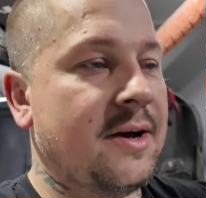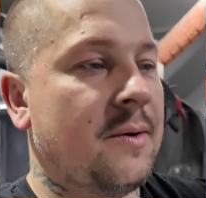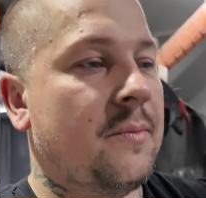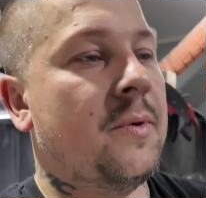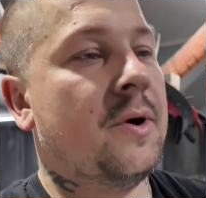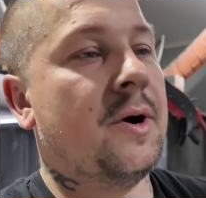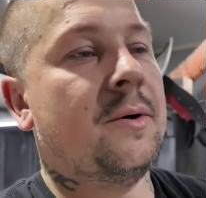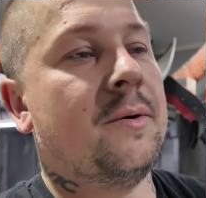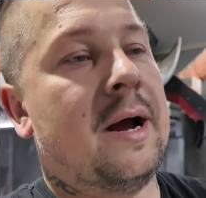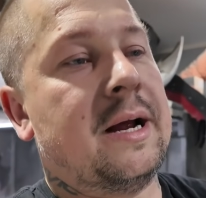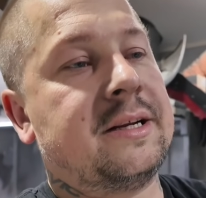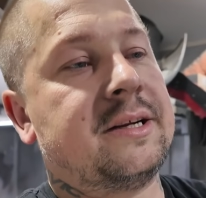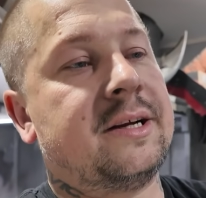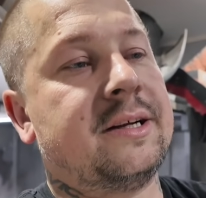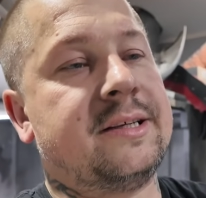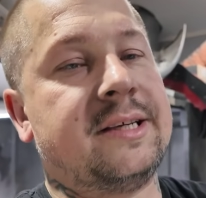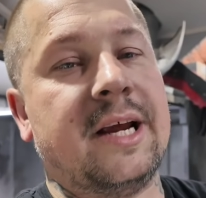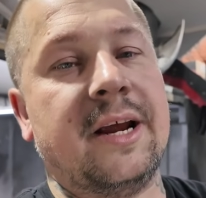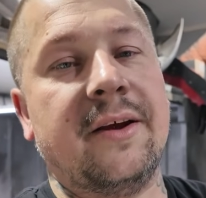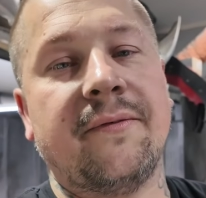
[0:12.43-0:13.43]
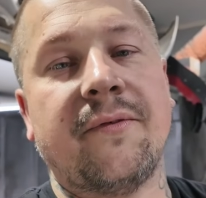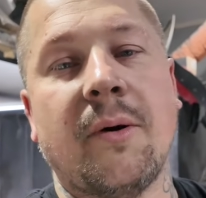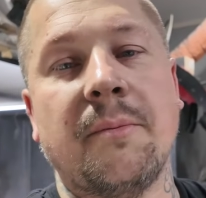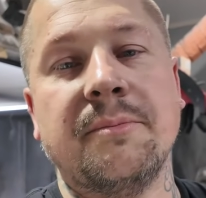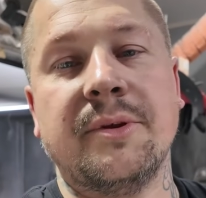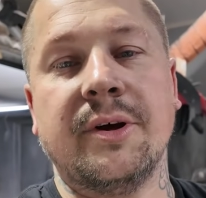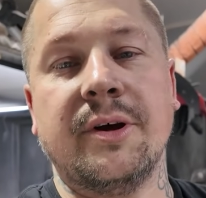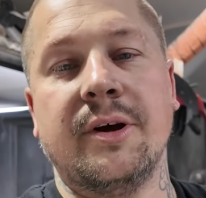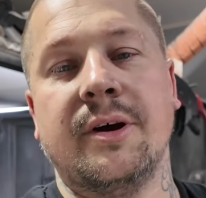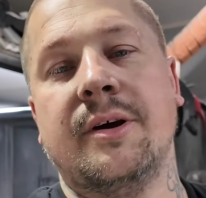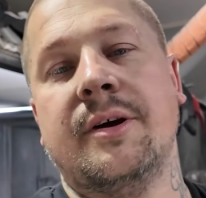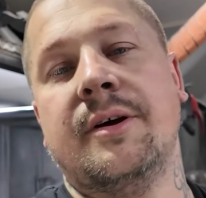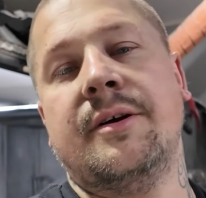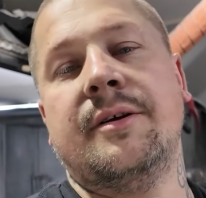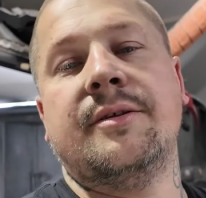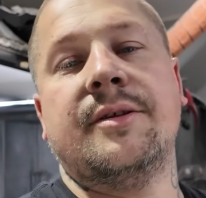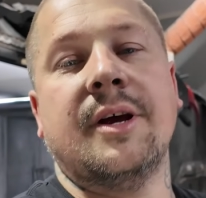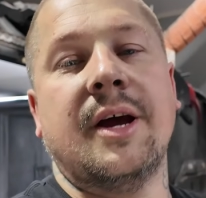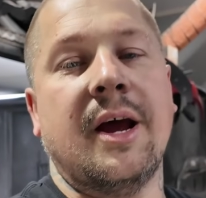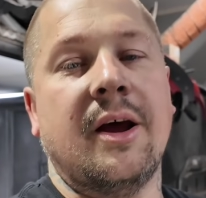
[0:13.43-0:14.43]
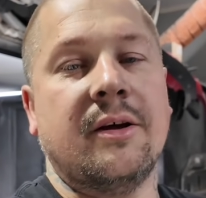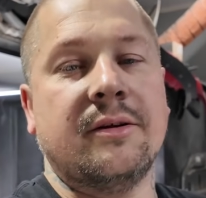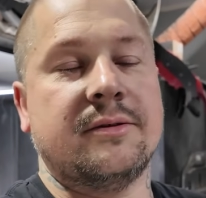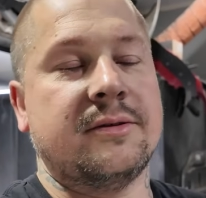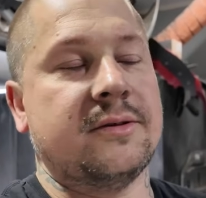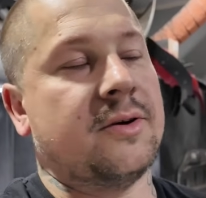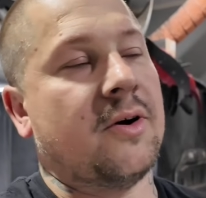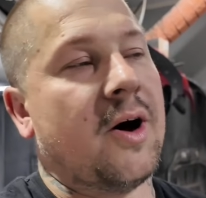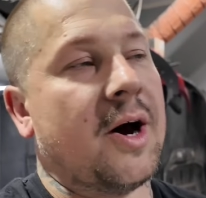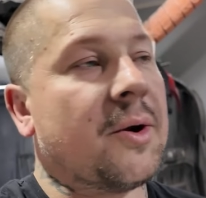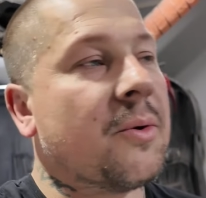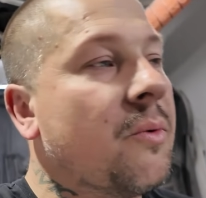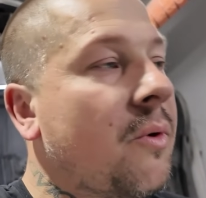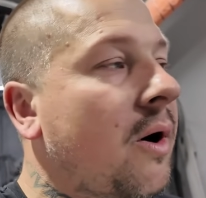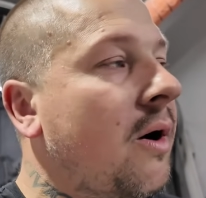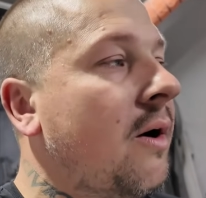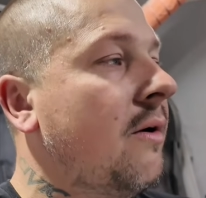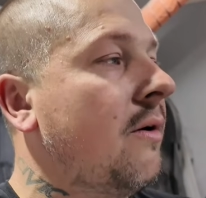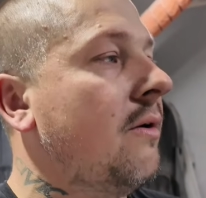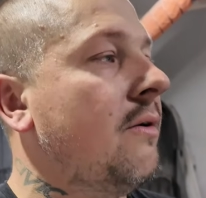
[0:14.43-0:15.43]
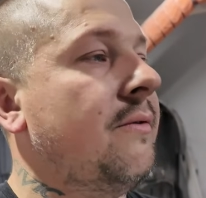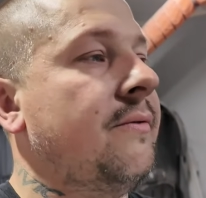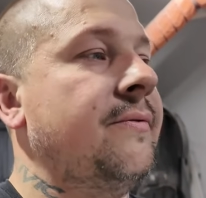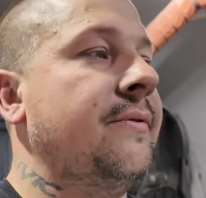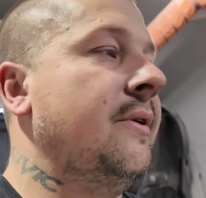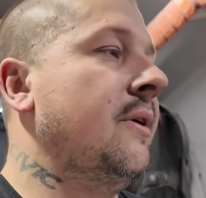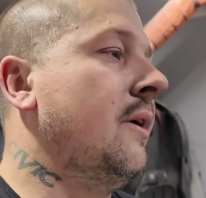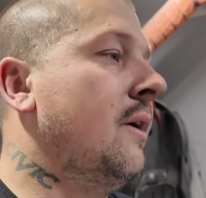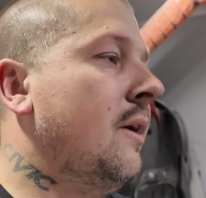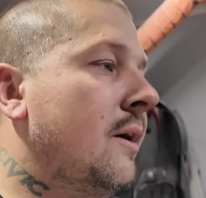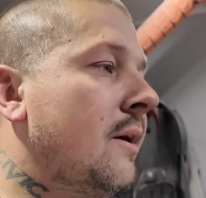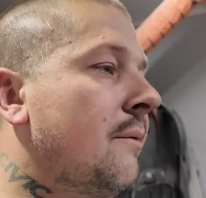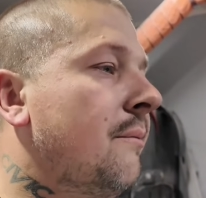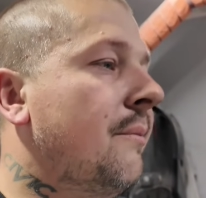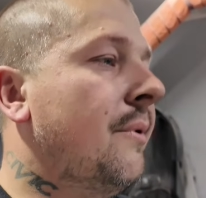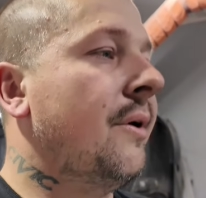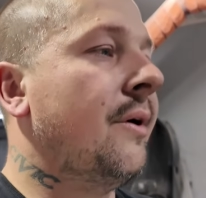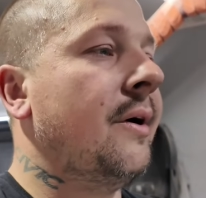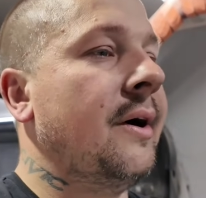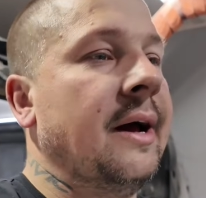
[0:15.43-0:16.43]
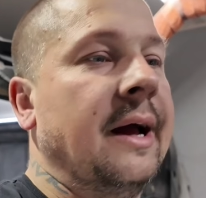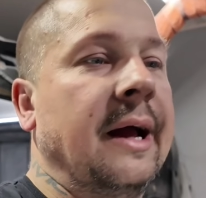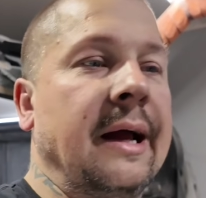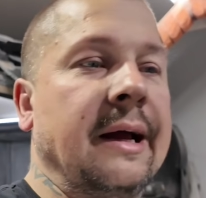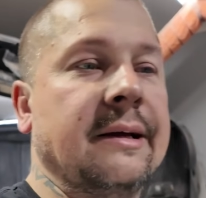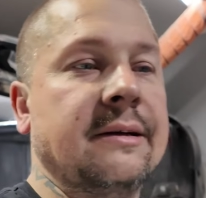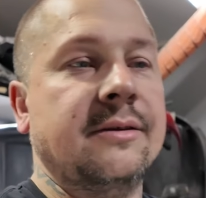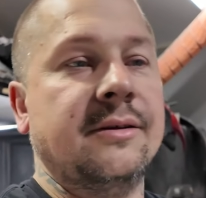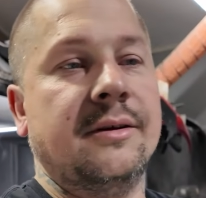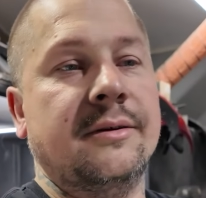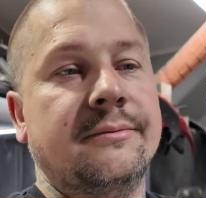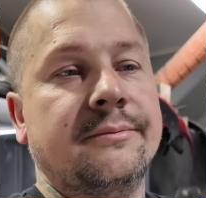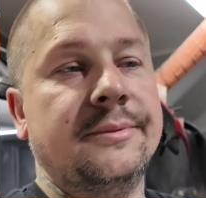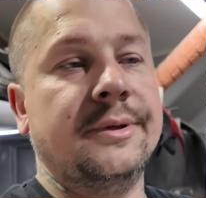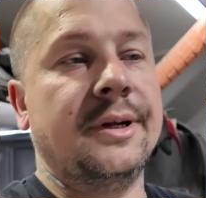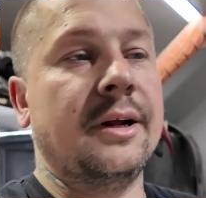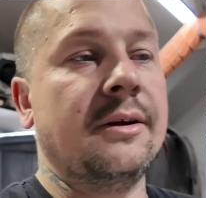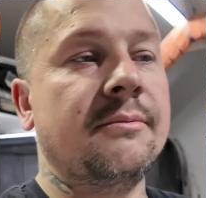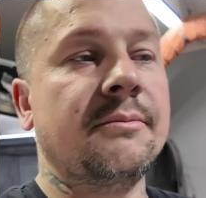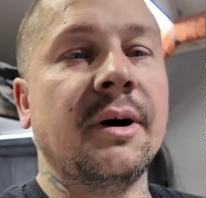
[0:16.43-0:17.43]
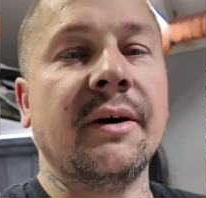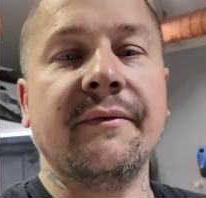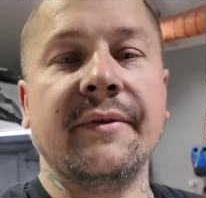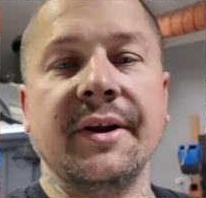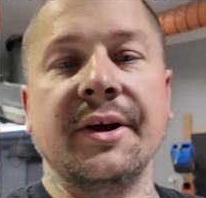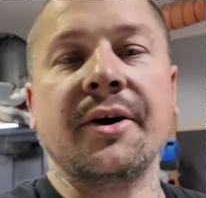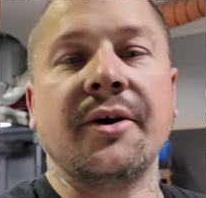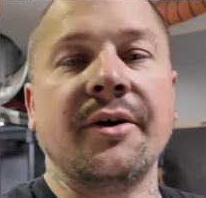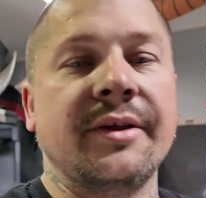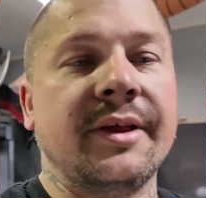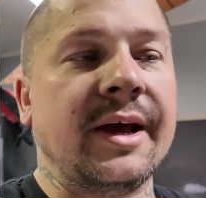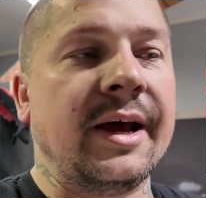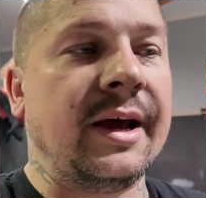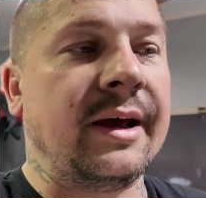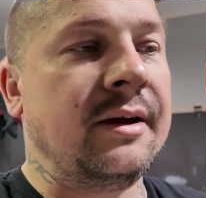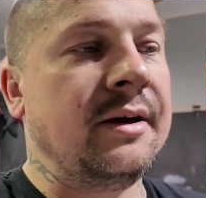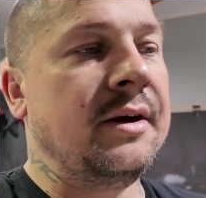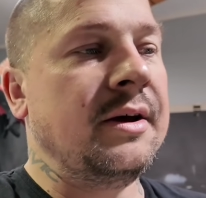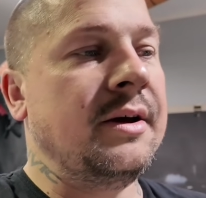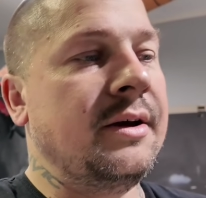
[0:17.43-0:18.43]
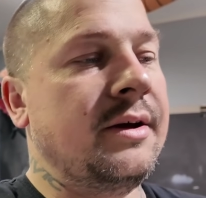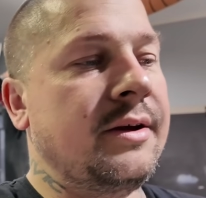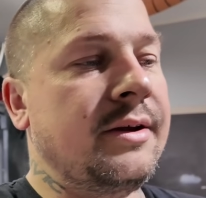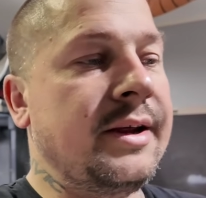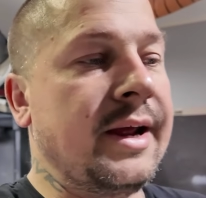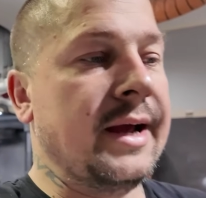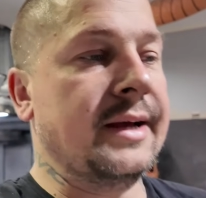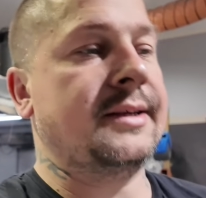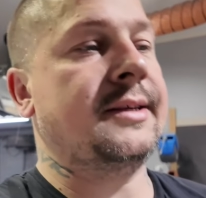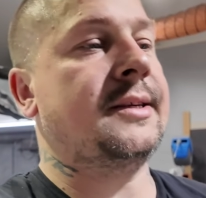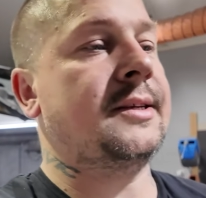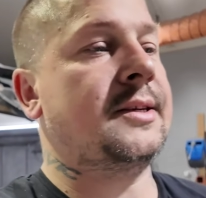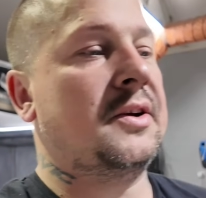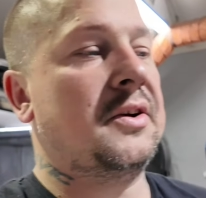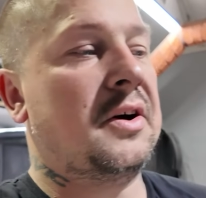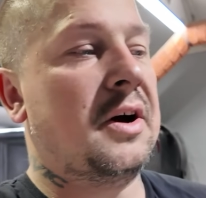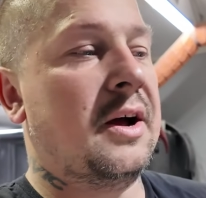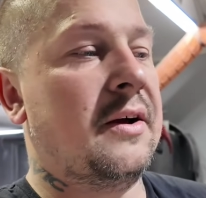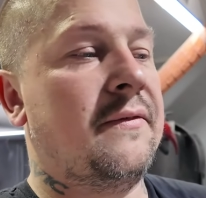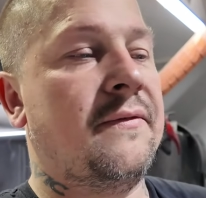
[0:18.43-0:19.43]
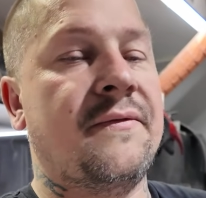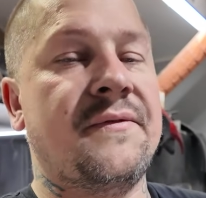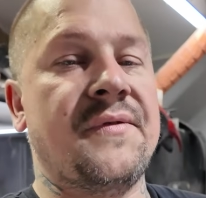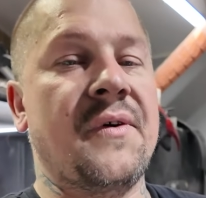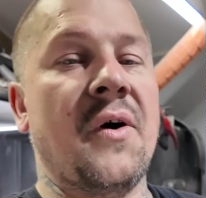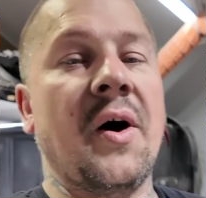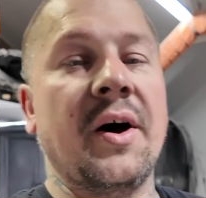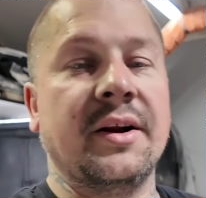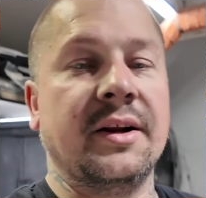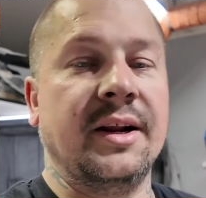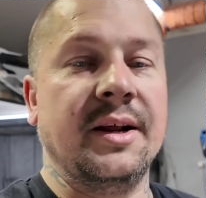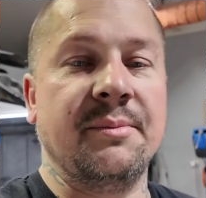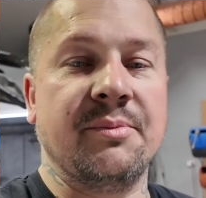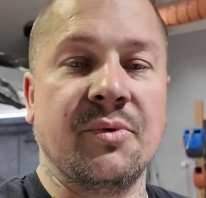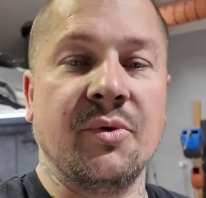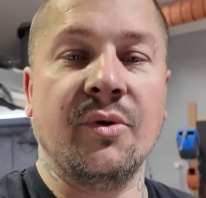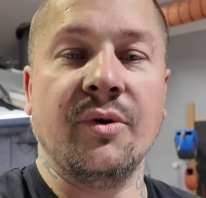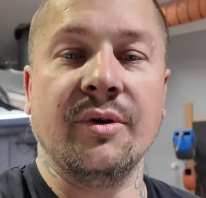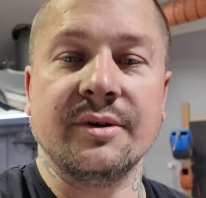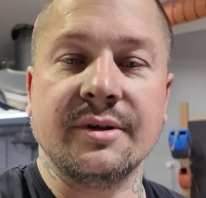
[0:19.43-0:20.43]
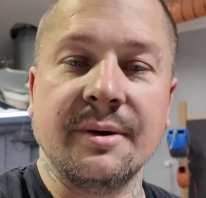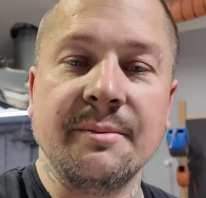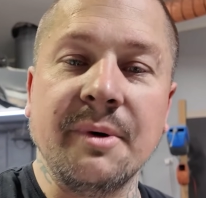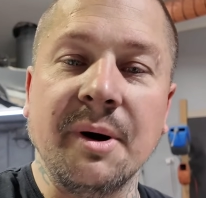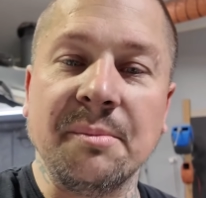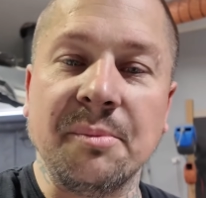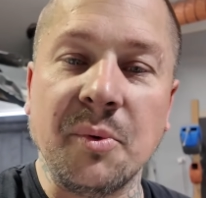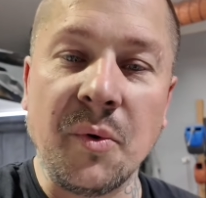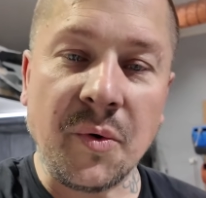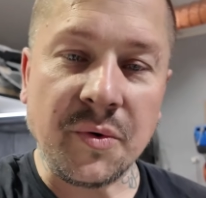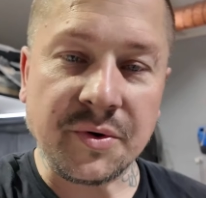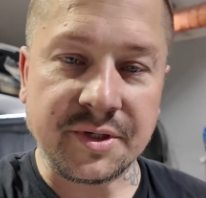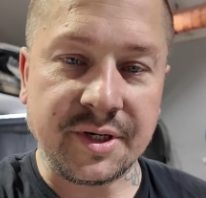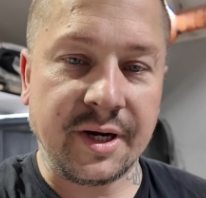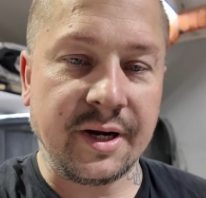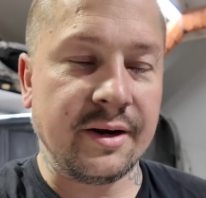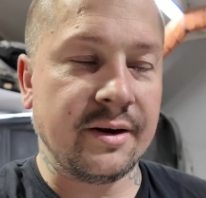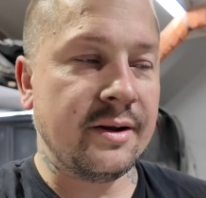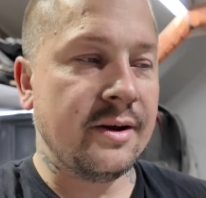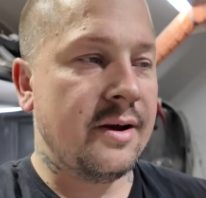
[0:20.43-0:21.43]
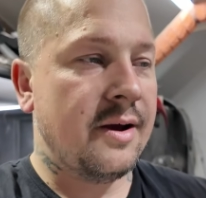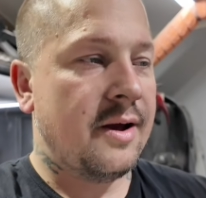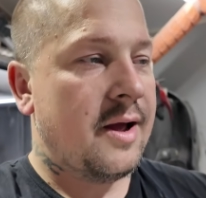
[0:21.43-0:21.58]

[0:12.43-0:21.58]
Well, as you can see from the title of my my video there, yes, I finally brought my Porsche in.